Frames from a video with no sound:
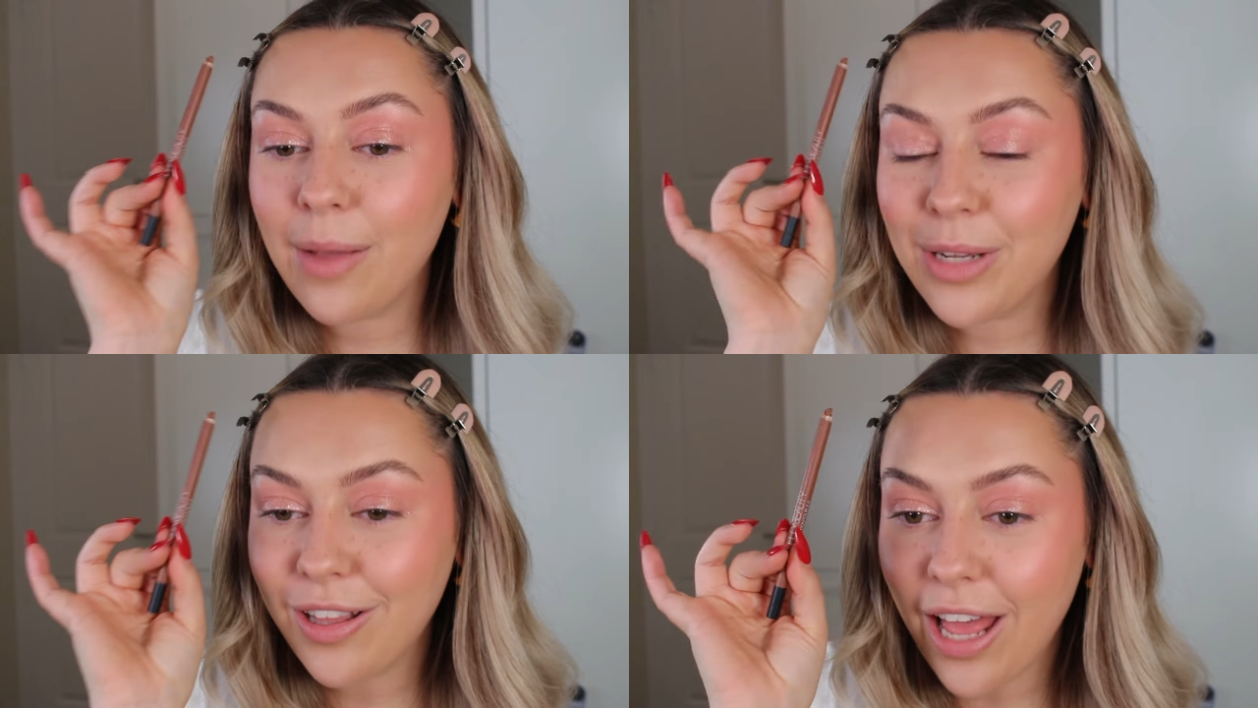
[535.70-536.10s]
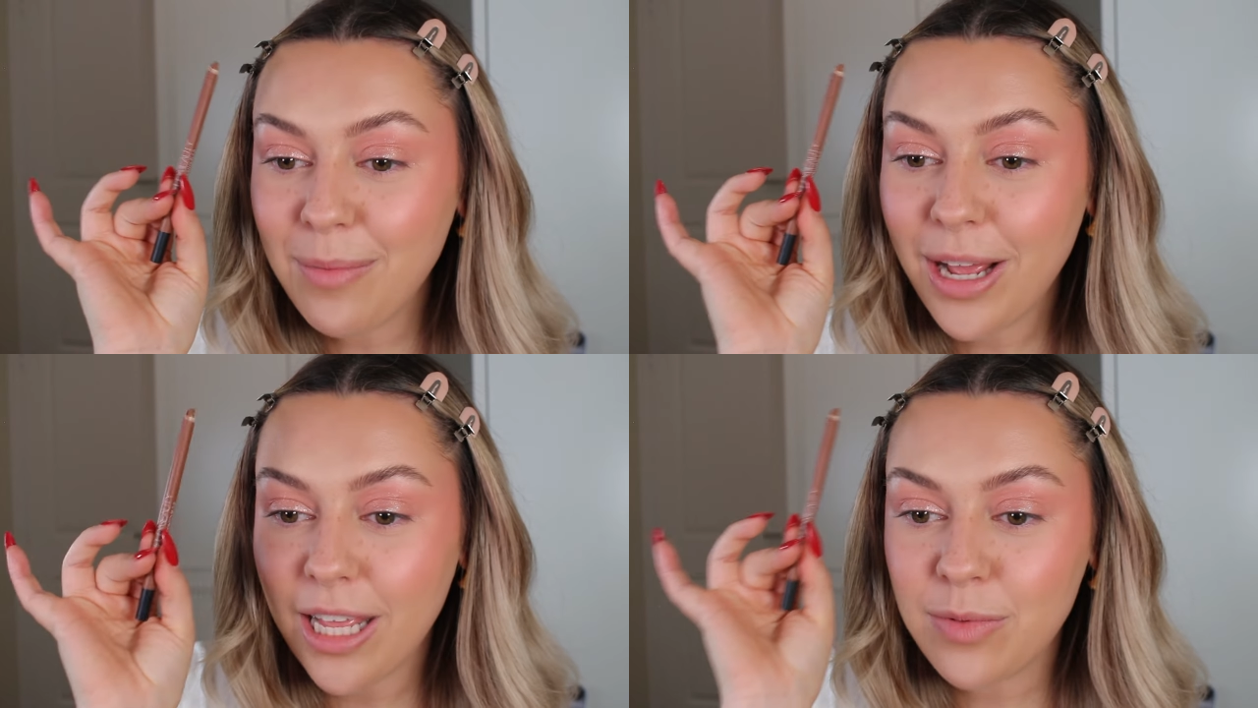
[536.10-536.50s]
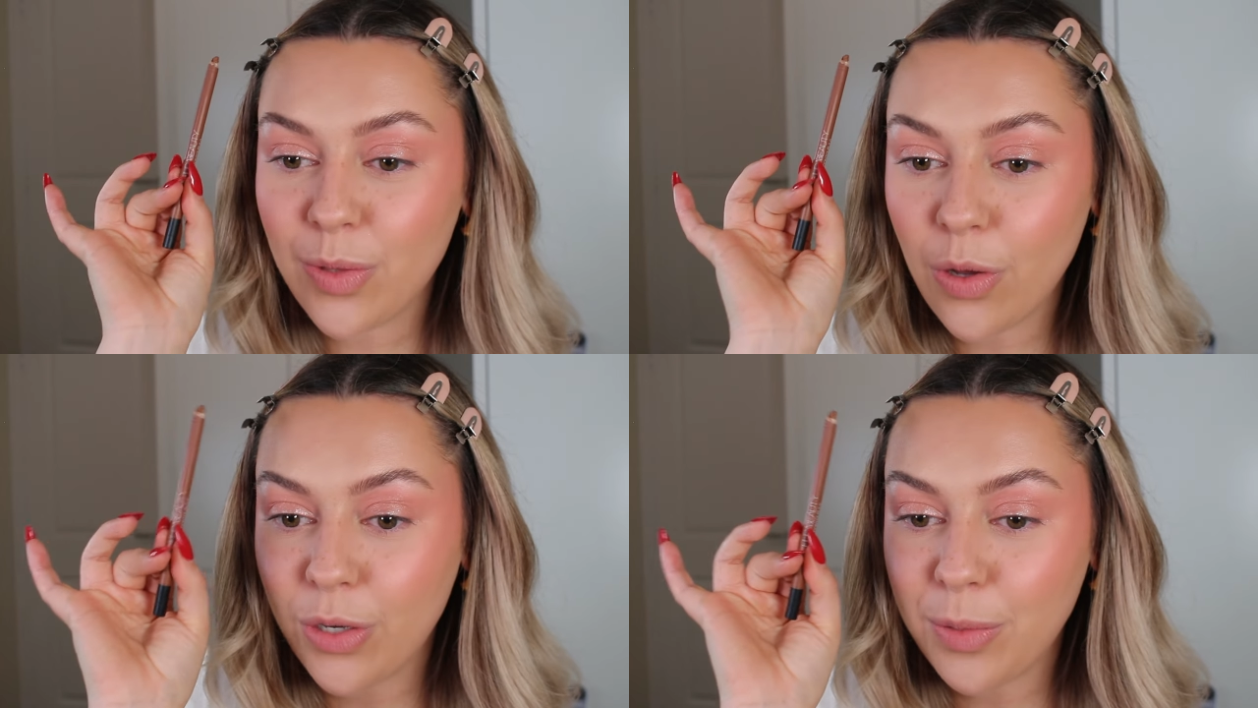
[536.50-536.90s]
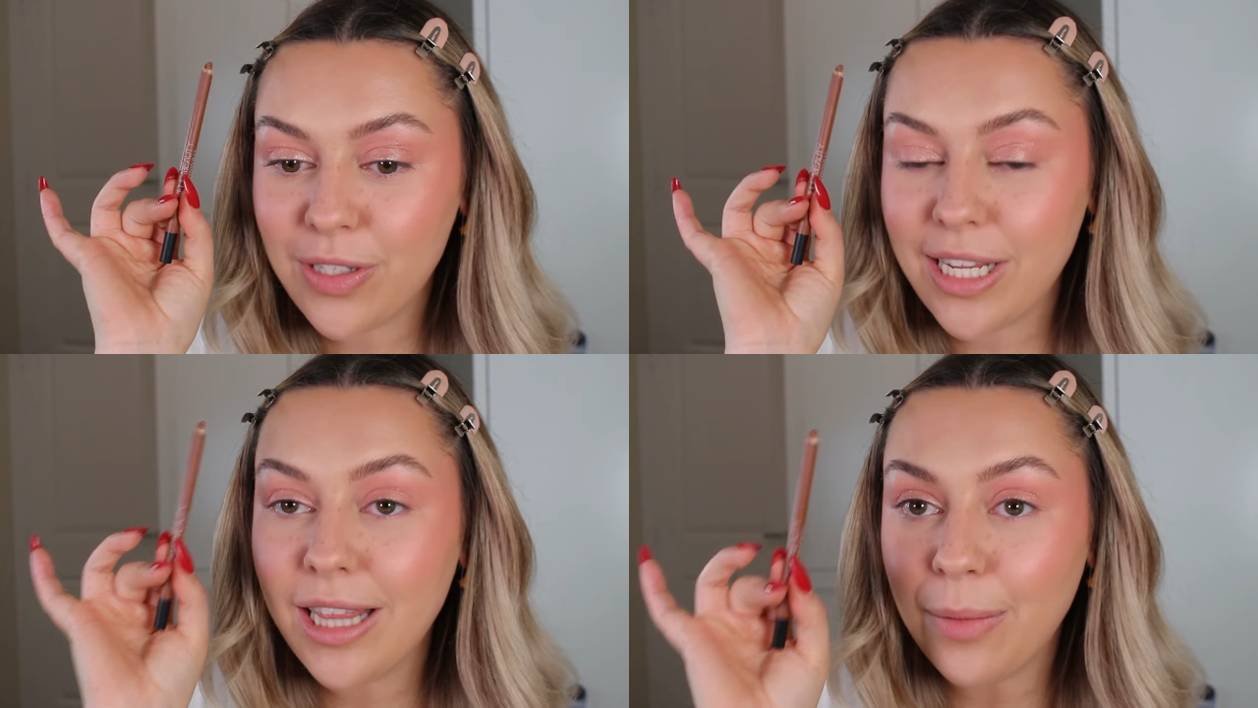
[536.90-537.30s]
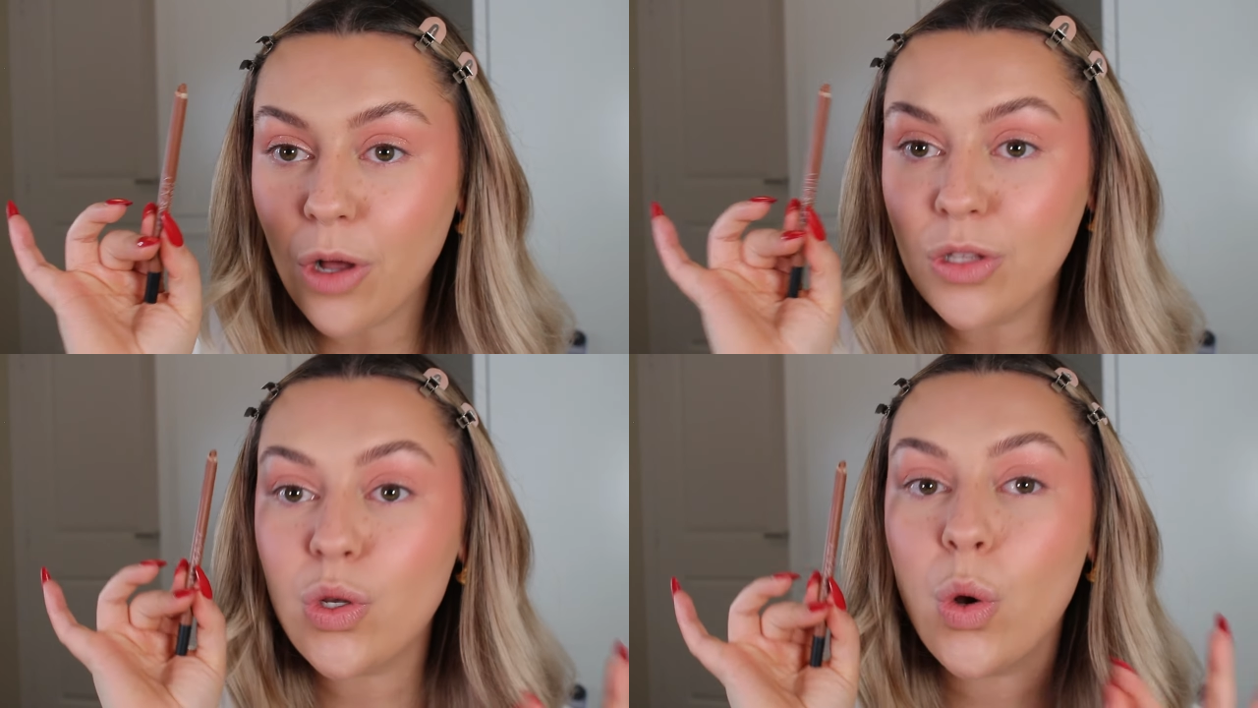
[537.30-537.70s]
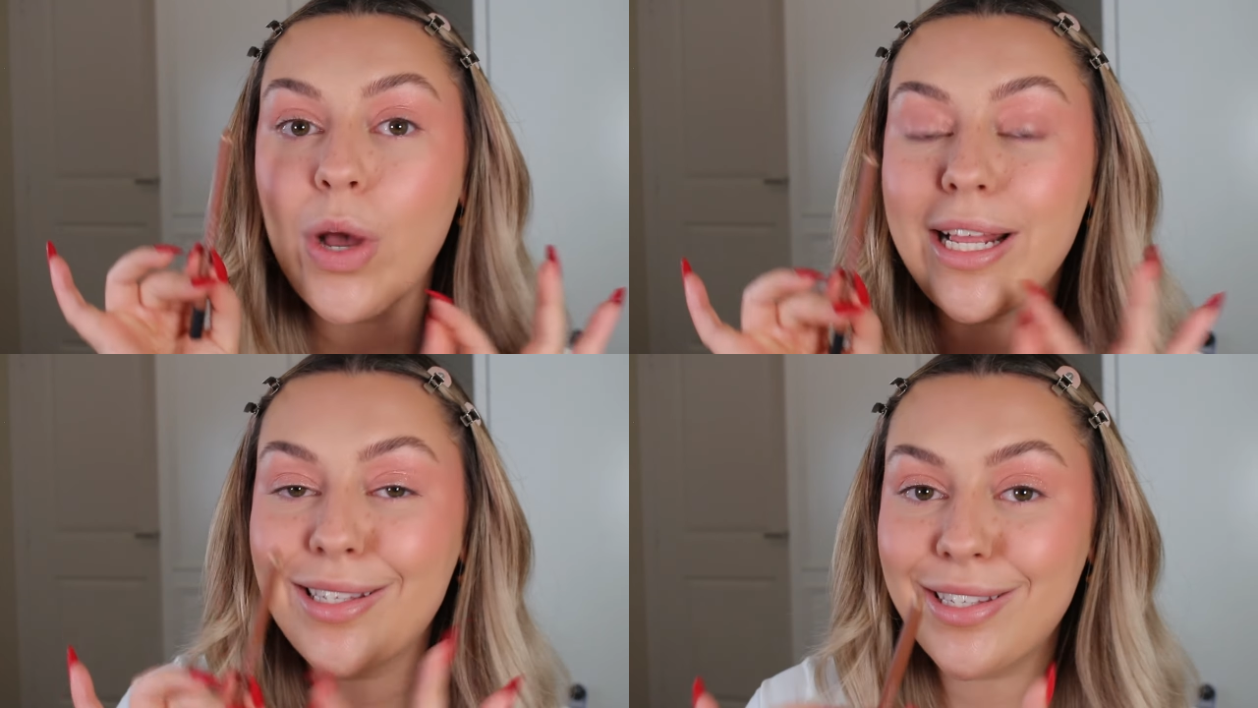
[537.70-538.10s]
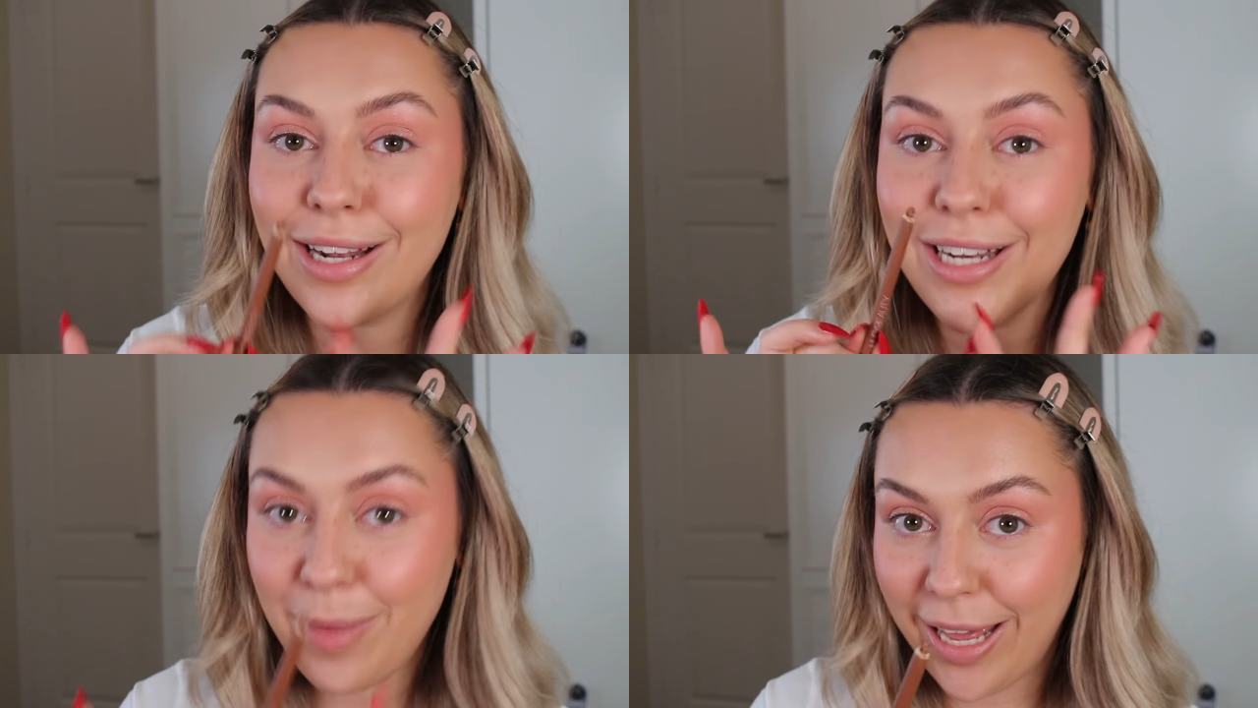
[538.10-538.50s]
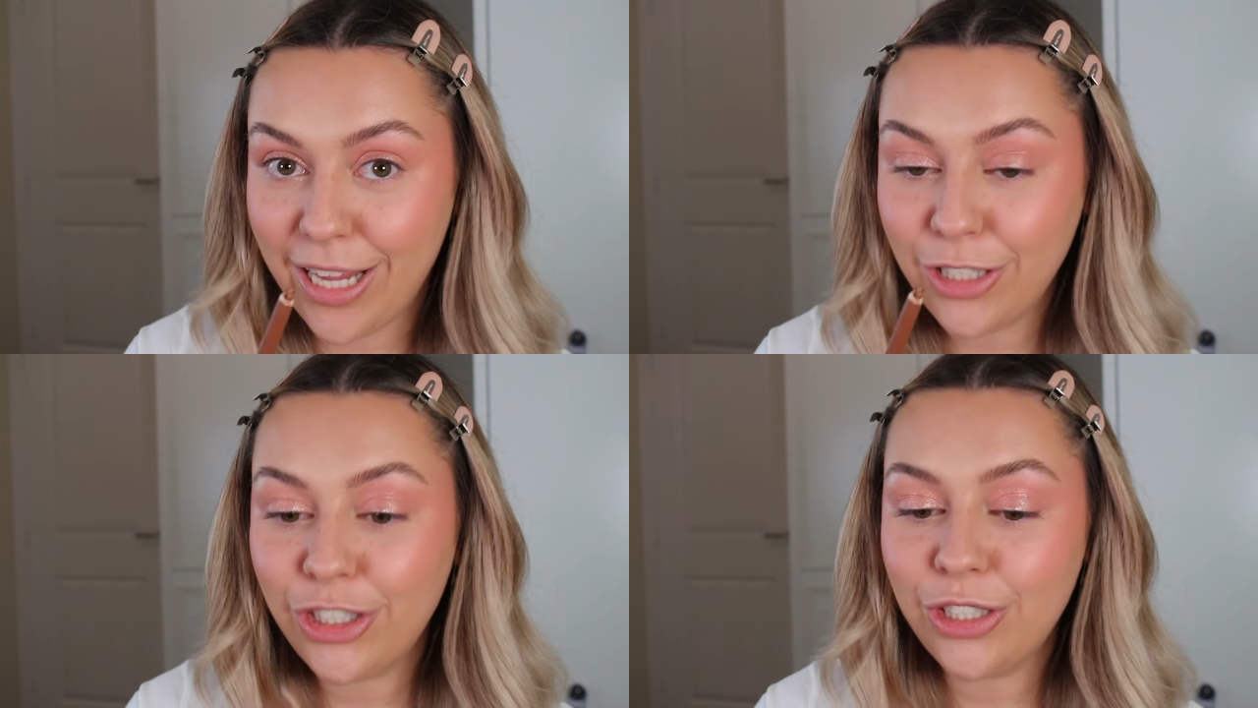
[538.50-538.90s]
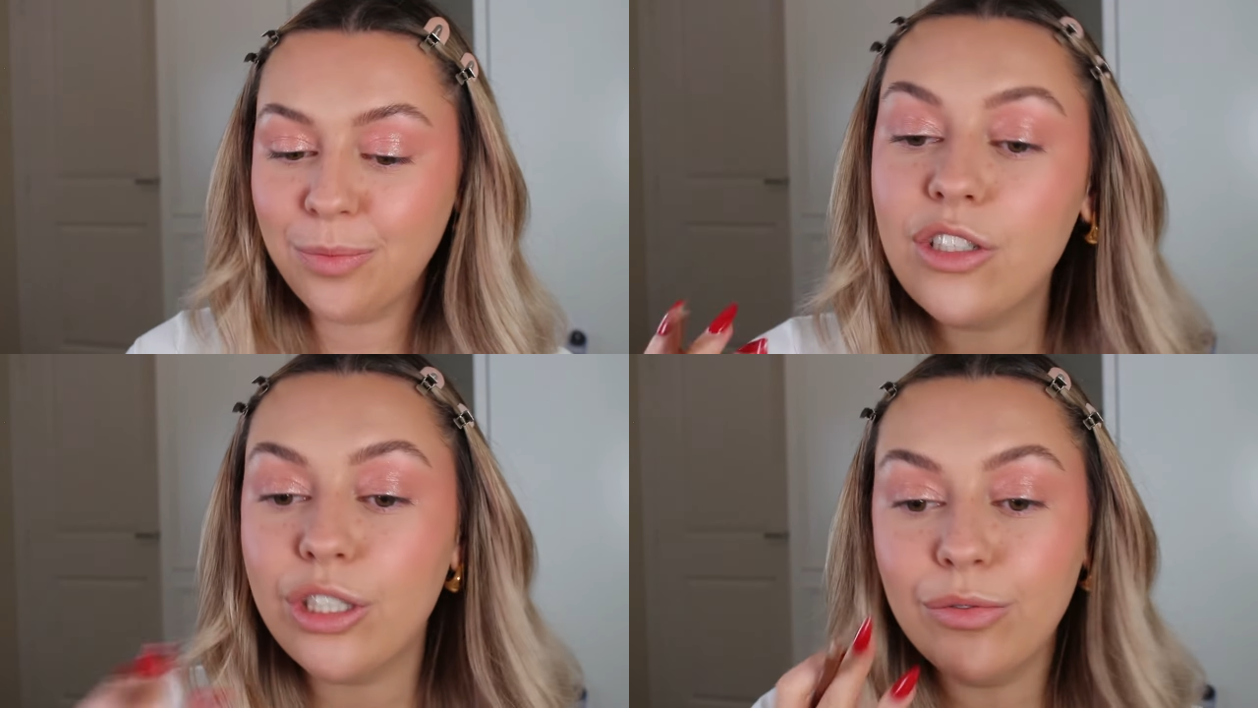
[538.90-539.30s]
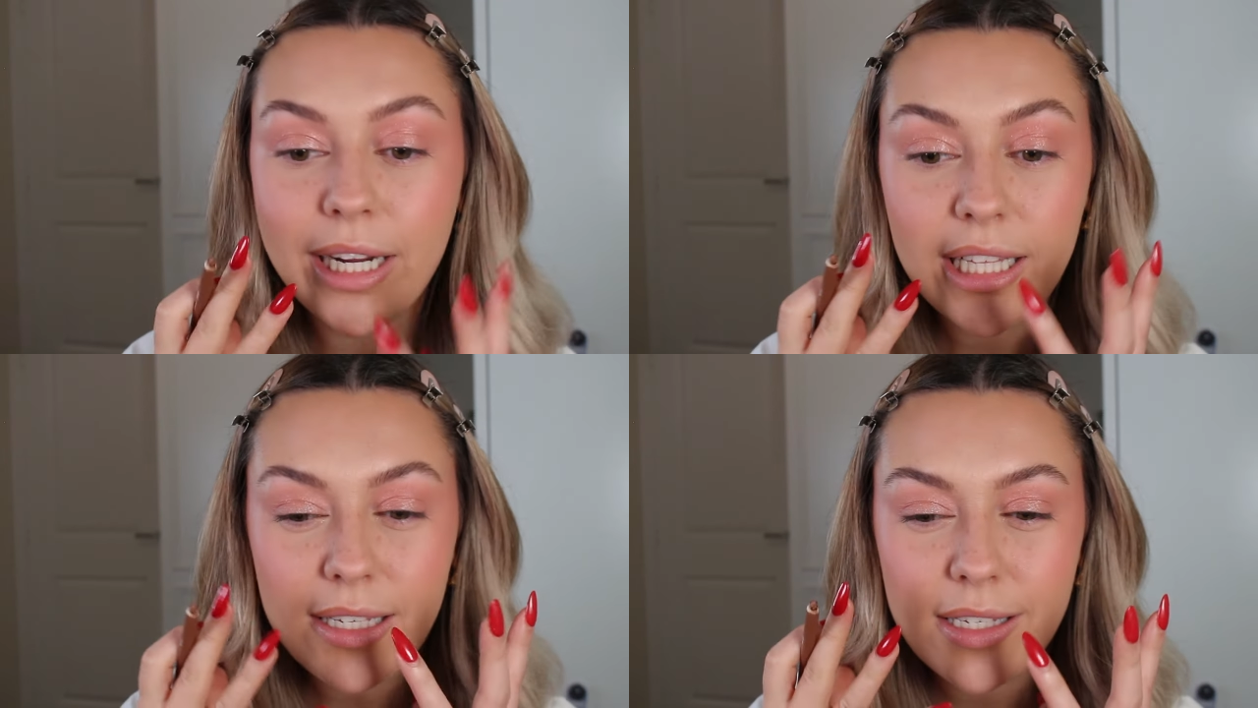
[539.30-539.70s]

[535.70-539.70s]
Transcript: I'm going to line my lips with the Huda Beauty Lip Contour in Sandy Beige, and she really